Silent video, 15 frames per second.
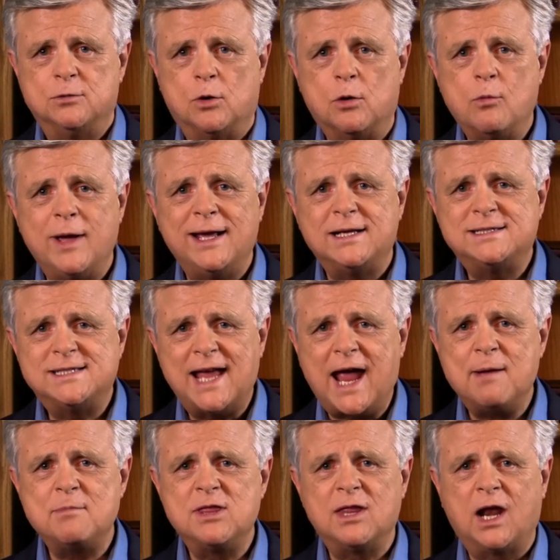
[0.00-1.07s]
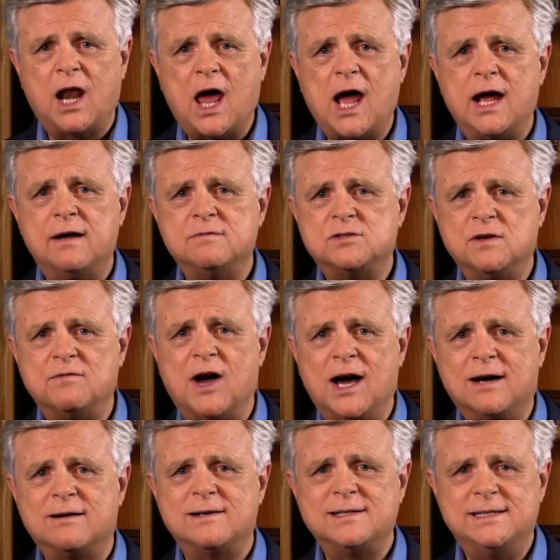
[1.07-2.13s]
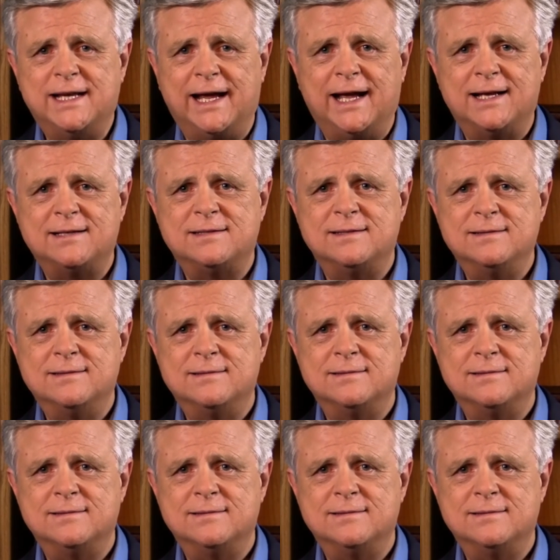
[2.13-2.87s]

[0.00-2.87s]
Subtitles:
When we examine the lives of honored dead,